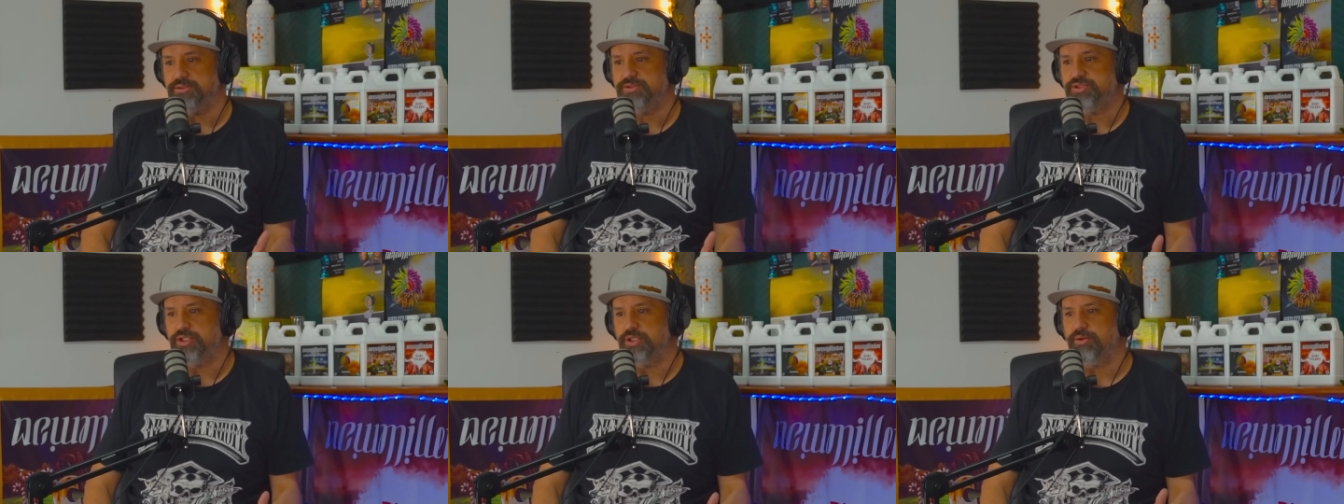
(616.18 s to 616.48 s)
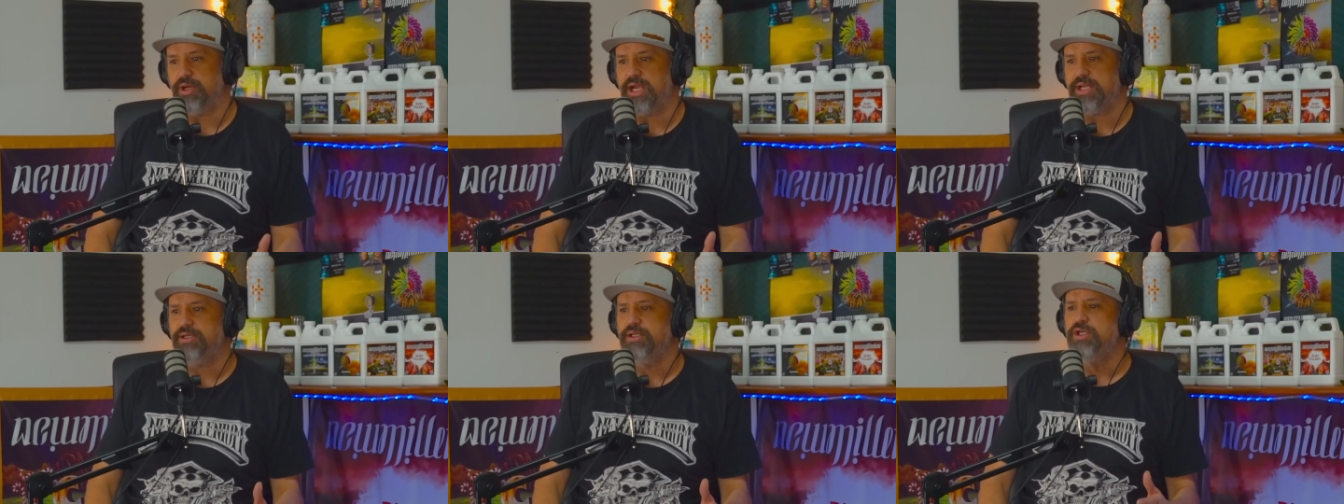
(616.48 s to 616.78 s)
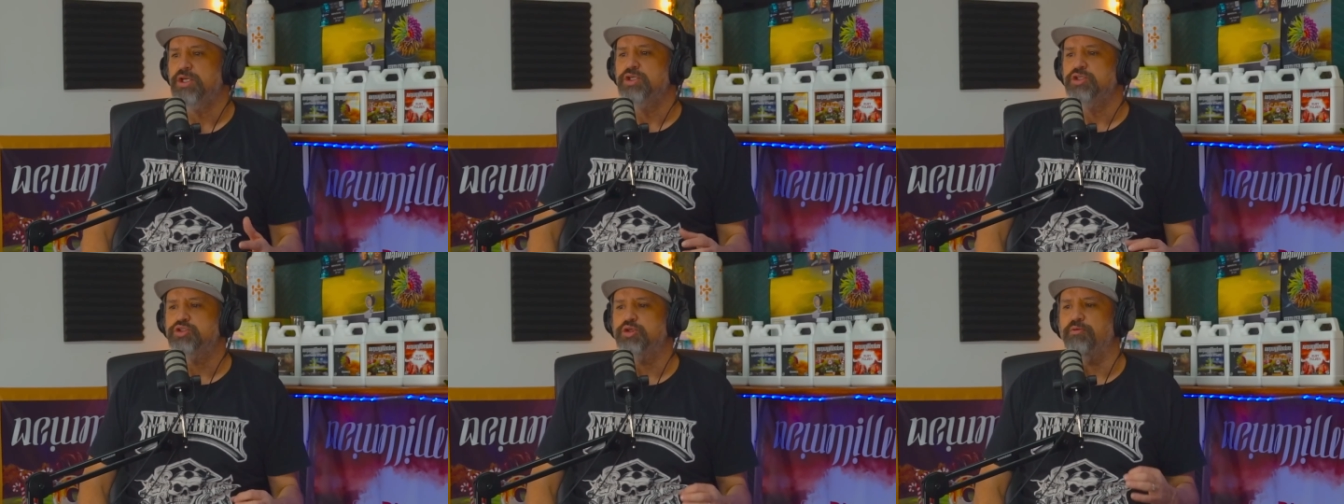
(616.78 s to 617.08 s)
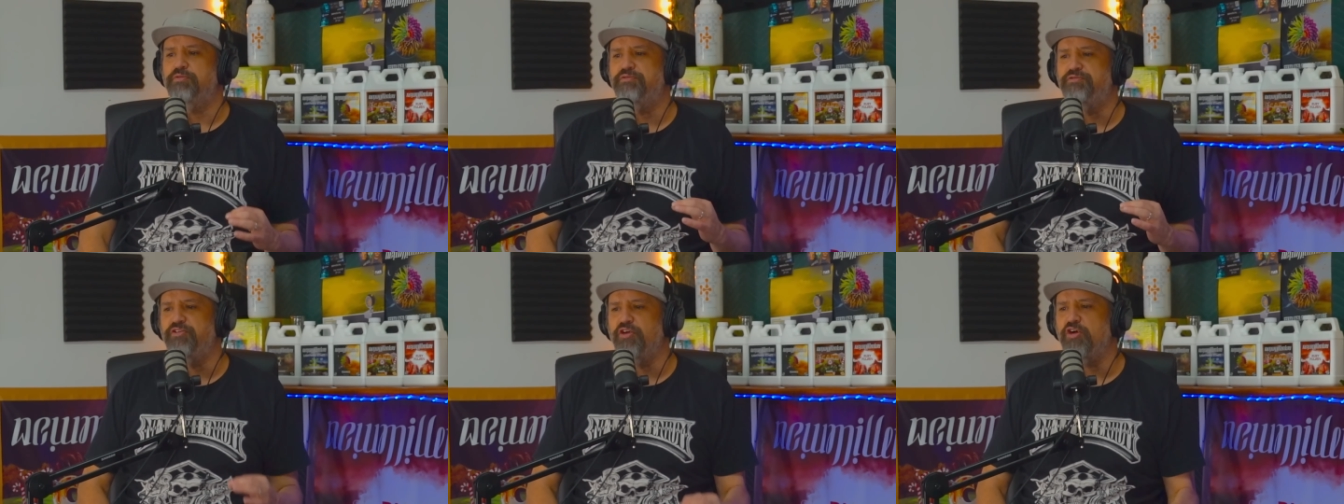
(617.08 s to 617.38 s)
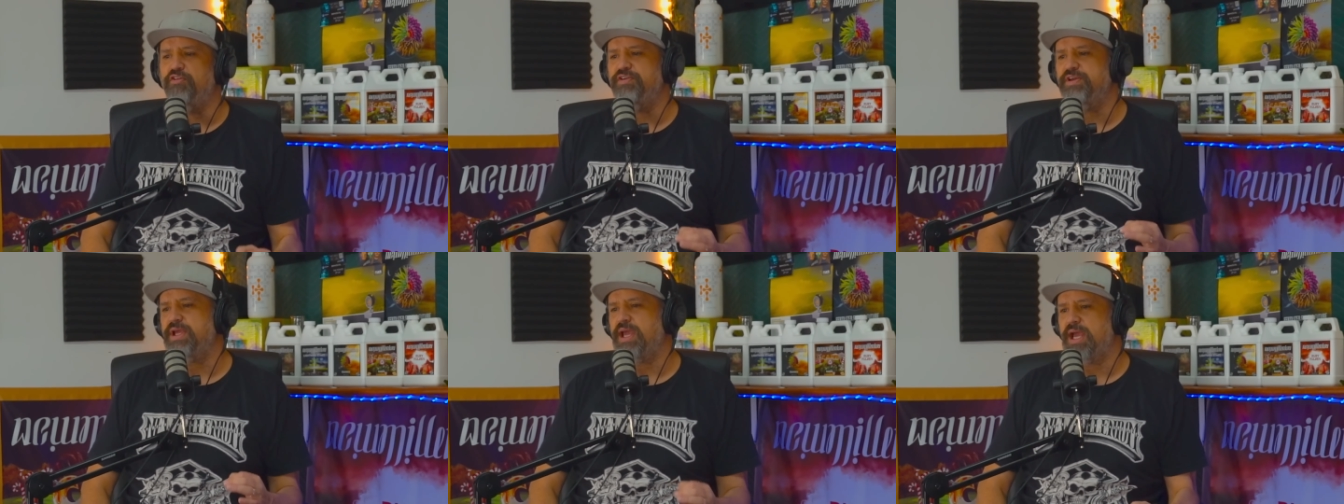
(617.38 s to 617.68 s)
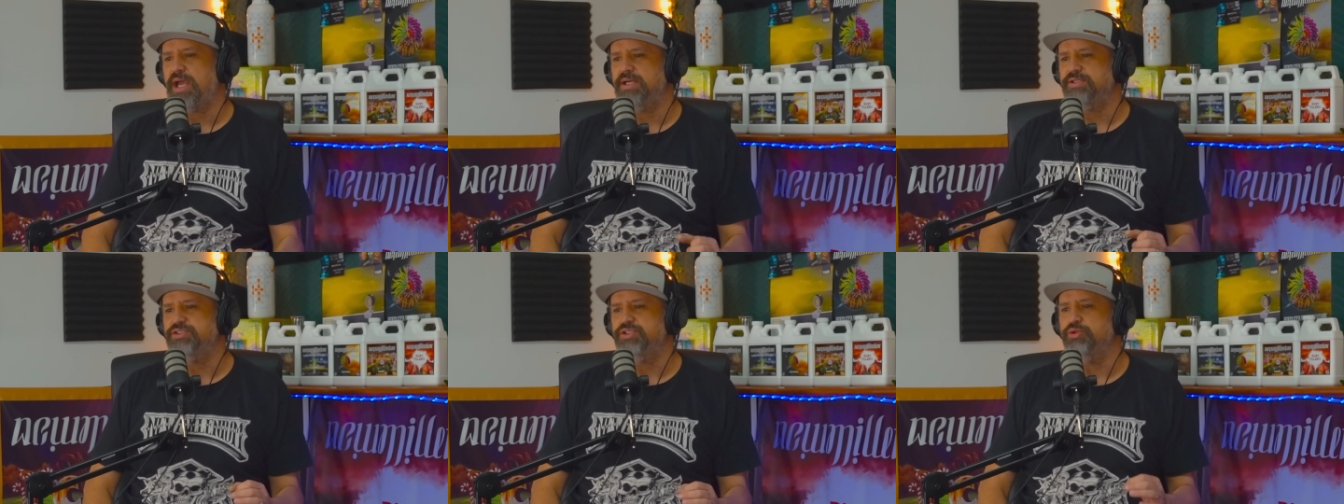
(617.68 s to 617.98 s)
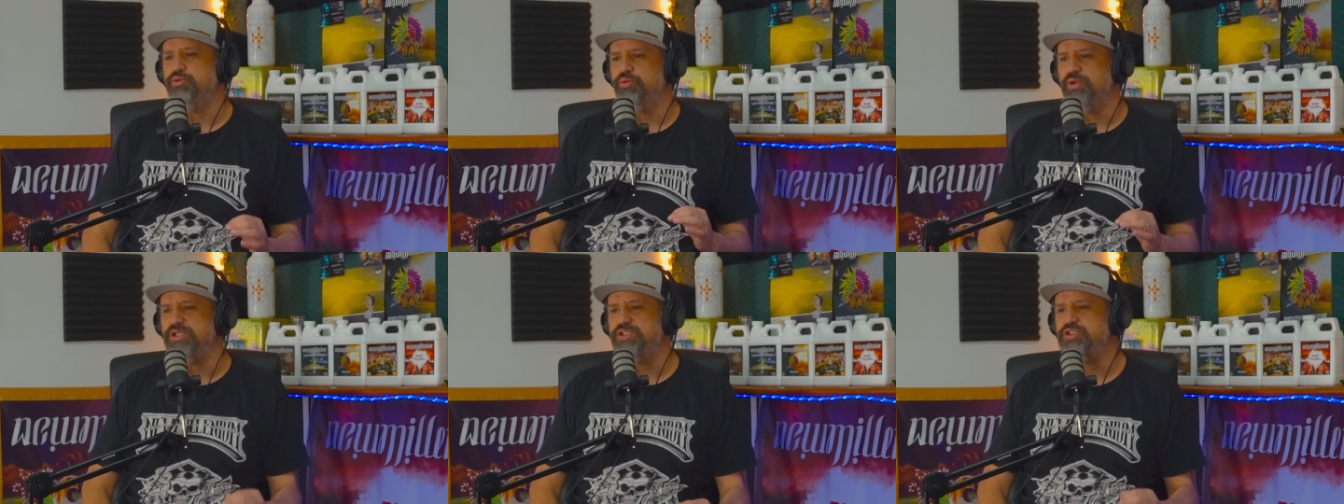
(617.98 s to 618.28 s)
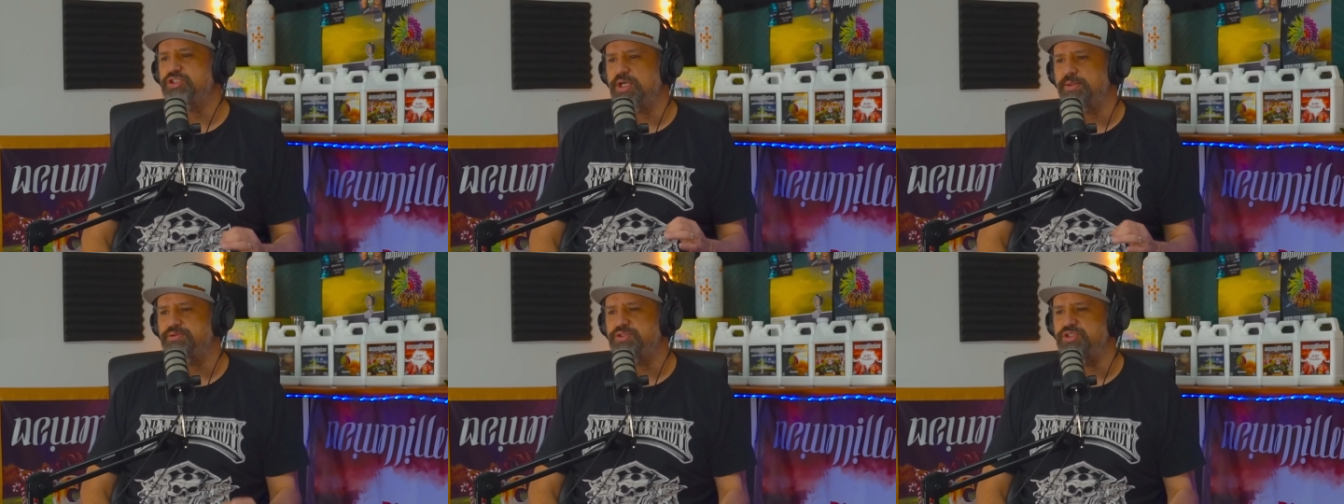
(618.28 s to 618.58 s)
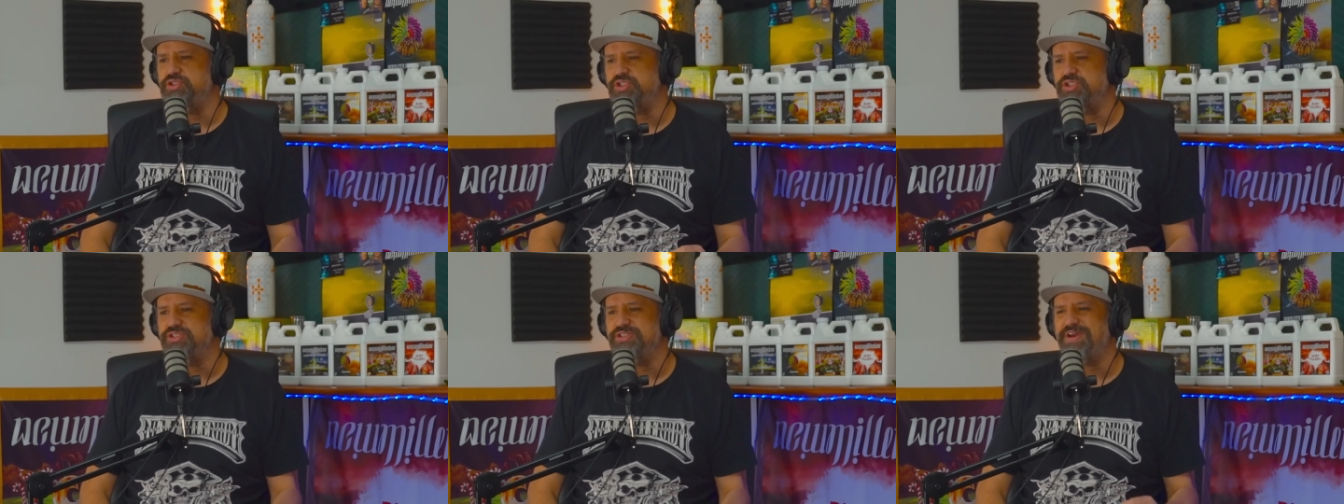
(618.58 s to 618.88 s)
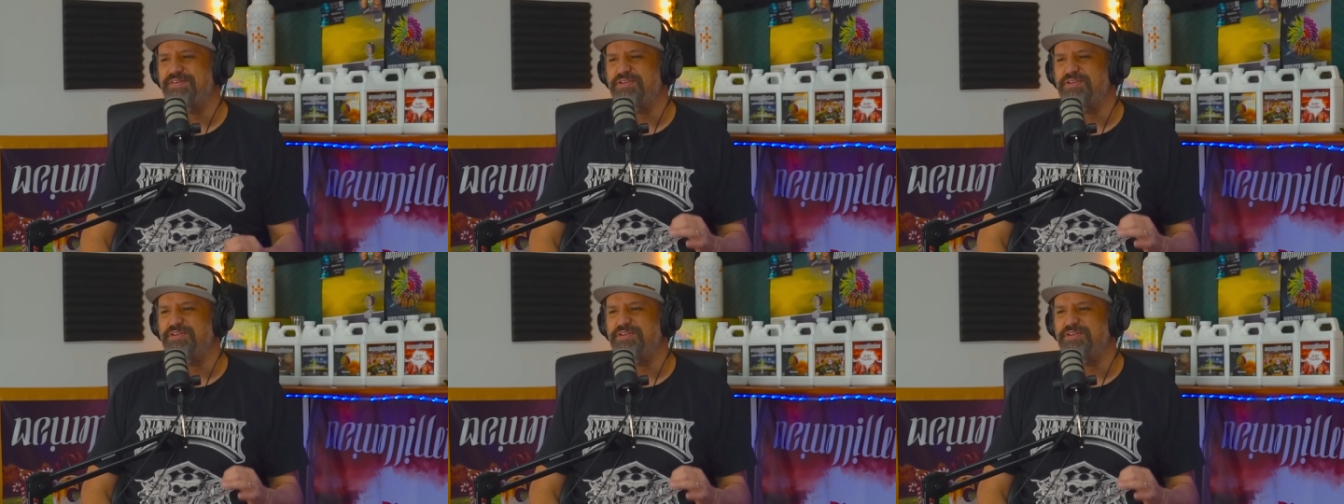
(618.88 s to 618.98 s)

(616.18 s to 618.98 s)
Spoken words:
So fulvic acid rich substances